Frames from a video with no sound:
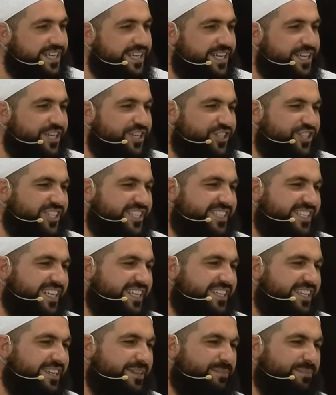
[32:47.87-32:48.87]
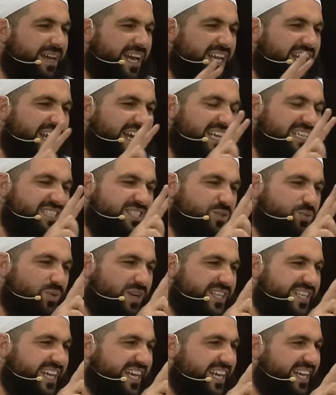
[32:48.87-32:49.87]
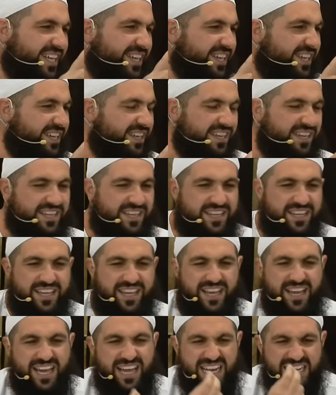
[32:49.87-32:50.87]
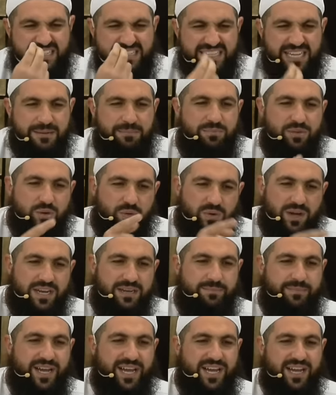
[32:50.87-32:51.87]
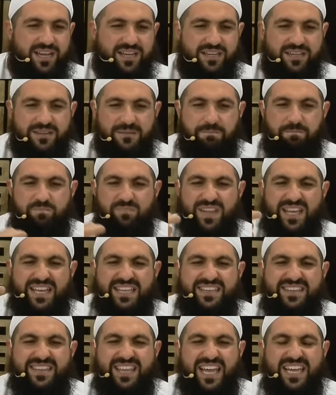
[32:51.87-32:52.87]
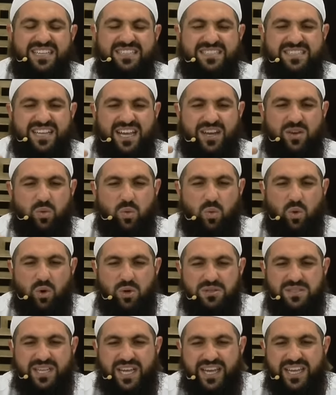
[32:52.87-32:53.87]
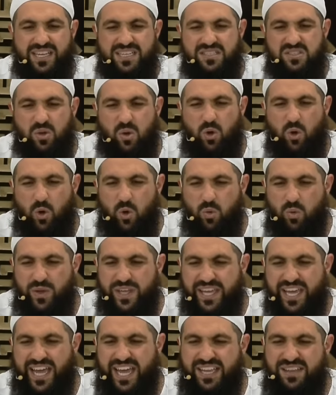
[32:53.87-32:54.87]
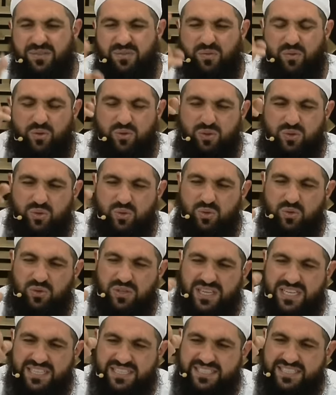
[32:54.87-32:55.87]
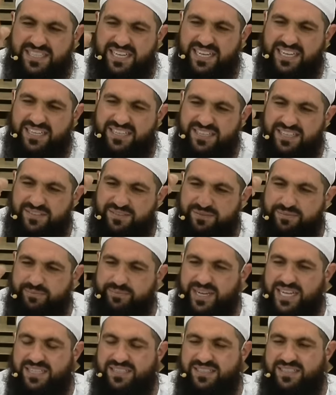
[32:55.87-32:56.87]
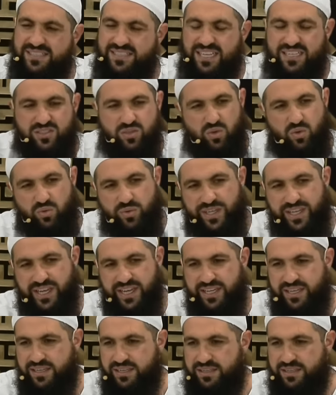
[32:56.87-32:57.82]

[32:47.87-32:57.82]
She said to him, Al Aswadan, Al Tamru Al Ma. Dates and water is all we had for two consecutive months. That's all we ate.